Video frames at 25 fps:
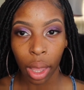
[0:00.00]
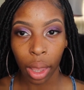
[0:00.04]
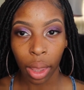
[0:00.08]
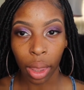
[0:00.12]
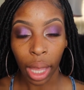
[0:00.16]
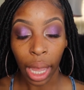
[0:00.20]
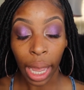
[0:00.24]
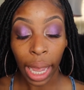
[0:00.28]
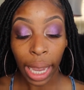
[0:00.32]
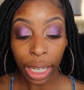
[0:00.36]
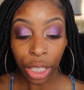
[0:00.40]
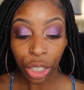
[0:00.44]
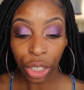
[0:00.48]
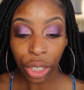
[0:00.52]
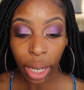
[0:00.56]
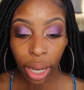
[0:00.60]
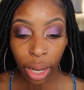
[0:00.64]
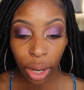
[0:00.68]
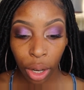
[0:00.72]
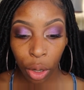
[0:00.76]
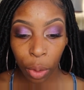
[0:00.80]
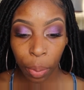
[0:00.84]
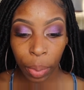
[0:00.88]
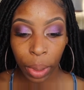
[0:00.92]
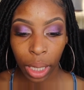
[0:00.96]
the
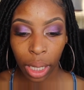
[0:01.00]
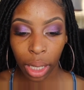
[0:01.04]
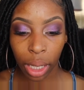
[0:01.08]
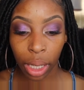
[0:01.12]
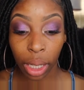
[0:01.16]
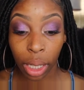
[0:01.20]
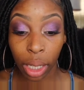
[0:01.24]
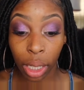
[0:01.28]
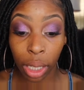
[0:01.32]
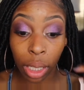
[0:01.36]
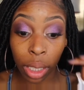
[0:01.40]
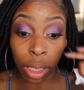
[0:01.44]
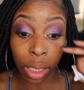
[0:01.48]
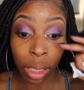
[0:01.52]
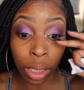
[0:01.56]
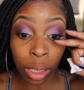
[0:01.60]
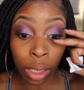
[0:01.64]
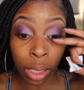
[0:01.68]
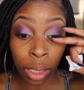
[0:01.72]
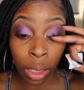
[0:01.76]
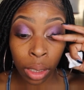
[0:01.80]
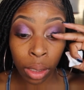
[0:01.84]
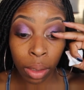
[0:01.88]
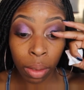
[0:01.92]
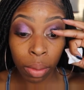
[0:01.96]
eyeshadow
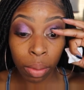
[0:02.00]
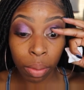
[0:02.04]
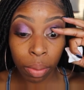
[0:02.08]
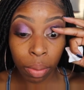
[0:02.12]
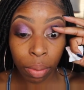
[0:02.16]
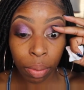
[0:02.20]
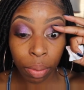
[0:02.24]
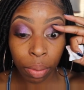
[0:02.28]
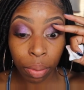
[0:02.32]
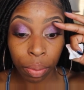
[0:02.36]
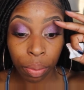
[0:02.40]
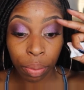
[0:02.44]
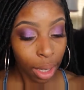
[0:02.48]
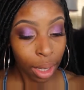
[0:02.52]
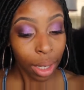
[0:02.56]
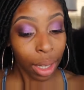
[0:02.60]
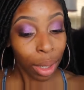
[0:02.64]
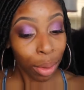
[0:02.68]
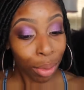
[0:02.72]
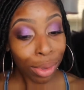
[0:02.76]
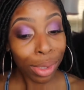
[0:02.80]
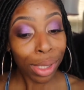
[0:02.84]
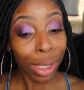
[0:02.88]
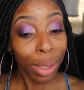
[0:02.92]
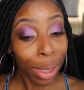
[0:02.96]
because it
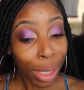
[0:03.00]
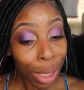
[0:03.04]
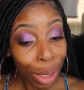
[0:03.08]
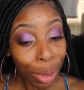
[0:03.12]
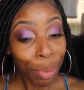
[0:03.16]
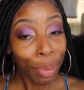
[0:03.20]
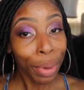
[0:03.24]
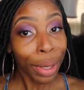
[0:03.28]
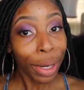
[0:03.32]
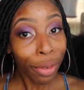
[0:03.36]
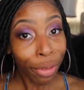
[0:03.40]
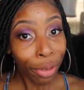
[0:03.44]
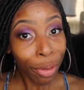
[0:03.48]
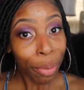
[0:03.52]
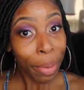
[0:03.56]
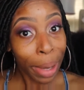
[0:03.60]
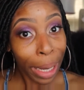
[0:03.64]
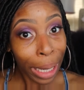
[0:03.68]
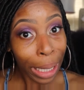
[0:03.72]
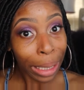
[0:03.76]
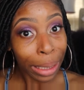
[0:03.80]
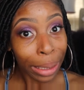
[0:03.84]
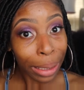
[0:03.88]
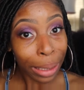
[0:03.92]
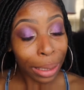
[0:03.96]
was a little bit of a
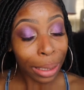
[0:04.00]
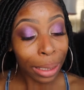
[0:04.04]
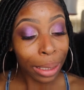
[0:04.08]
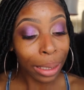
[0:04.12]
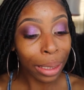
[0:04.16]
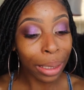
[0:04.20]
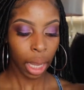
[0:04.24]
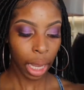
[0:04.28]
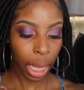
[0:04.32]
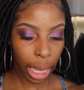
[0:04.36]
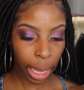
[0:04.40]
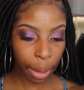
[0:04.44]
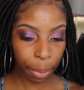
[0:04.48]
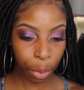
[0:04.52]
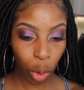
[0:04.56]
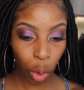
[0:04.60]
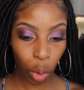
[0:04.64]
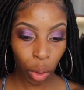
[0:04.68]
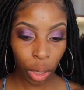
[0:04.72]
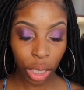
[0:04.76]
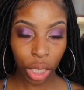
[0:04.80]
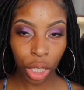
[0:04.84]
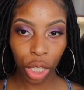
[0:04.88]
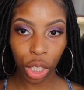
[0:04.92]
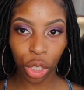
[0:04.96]
mess. I'm
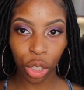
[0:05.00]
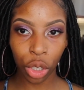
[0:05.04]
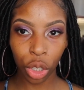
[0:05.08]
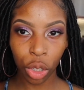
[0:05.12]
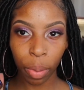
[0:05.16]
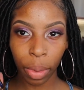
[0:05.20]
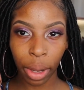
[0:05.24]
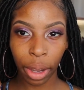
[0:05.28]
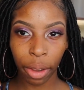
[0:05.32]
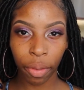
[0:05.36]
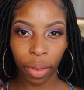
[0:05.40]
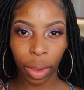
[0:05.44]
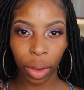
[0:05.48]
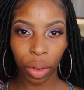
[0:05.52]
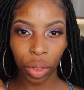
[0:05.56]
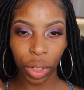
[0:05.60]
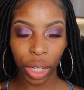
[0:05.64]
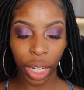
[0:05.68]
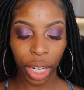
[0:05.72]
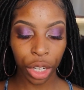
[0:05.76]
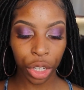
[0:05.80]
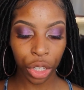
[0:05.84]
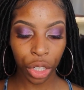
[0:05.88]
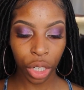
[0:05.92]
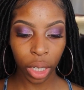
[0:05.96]
going to do my
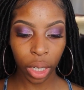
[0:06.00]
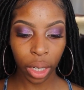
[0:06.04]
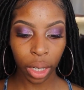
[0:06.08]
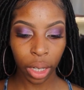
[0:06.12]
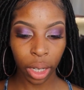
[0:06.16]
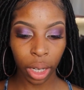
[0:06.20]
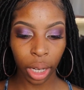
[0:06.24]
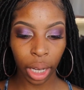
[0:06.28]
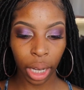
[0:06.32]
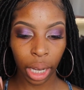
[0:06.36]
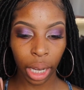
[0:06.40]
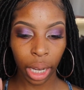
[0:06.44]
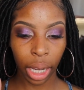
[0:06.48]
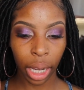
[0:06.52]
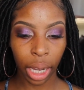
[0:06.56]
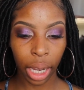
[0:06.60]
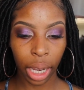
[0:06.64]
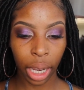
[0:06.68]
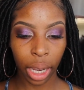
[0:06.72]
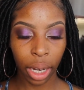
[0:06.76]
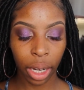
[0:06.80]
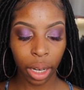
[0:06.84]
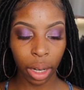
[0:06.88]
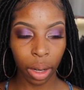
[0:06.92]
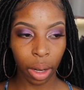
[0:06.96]
foundation
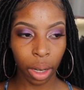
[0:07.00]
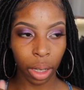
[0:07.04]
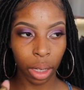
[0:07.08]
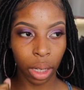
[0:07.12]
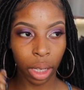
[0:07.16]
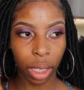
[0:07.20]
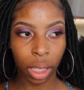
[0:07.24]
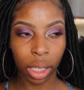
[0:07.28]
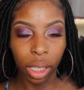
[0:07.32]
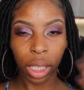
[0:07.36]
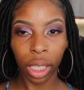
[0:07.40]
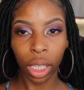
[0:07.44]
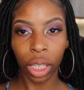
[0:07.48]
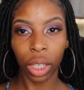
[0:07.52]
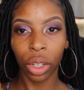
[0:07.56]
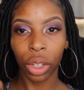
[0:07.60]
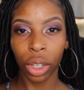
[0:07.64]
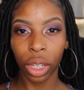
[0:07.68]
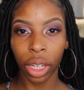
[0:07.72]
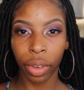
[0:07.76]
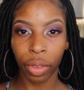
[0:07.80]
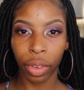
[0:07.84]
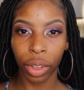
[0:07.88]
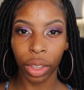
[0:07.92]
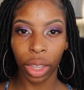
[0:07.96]
and concealer and
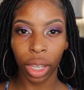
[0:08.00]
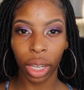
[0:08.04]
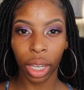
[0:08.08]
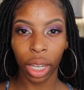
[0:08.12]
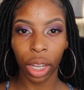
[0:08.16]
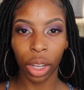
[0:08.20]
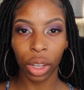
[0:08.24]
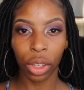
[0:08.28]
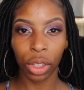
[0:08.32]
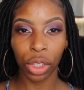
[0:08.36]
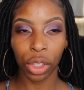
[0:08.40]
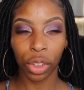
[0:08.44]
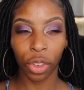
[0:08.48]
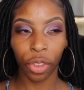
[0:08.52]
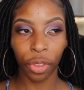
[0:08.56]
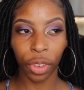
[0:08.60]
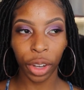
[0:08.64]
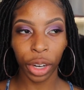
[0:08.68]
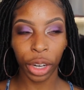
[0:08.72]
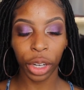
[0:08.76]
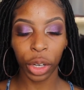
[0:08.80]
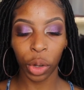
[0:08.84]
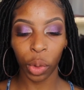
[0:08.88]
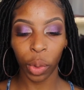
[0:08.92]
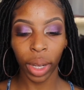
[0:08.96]
everything else
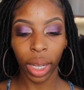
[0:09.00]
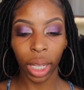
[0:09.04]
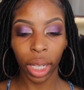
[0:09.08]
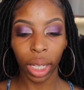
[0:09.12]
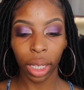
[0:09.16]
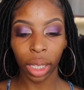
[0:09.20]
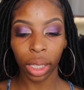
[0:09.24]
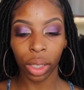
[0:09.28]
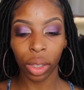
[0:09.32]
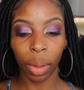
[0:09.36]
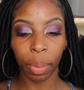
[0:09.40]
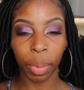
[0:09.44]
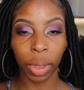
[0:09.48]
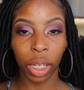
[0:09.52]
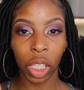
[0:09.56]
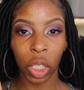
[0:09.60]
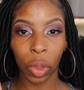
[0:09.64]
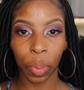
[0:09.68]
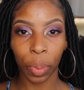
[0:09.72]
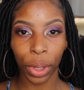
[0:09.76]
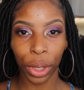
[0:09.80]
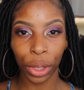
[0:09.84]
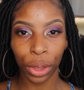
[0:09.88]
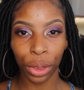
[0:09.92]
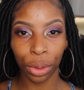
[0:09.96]
very quickly, so I'm going to
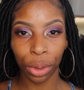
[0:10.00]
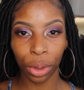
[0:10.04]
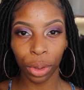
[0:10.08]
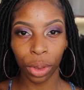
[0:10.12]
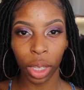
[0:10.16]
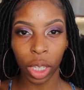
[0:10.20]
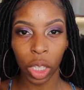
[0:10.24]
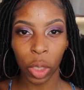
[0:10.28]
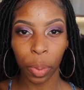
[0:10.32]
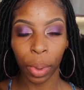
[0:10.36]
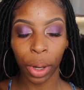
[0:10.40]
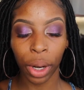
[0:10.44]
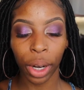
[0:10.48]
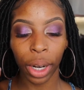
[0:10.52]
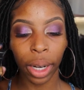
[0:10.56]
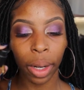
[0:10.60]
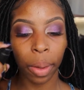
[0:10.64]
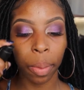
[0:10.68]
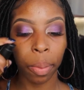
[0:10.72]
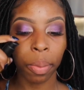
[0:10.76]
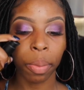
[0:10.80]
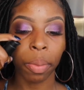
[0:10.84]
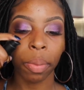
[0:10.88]
speed through this part.